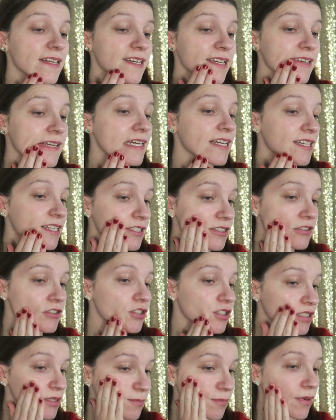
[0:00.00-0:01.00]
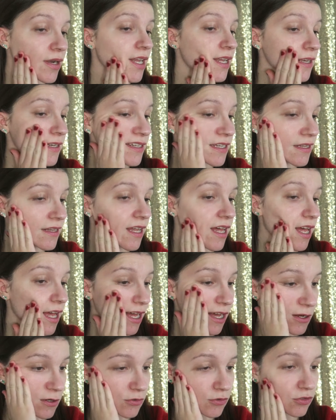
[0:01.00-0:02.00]
And again, just blending that
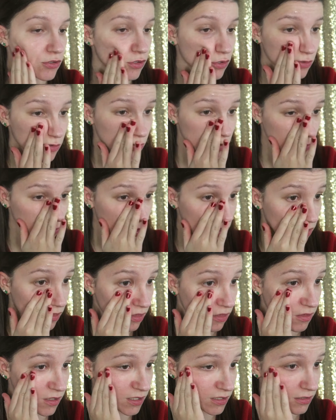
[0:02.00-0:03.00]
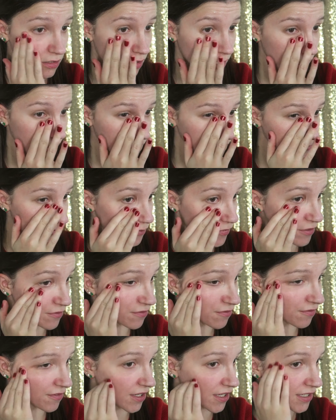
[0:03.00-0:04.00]
out to this half of my
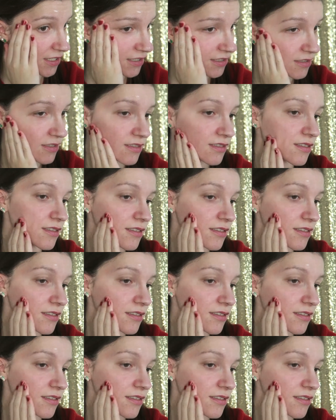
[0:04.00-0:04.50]
face.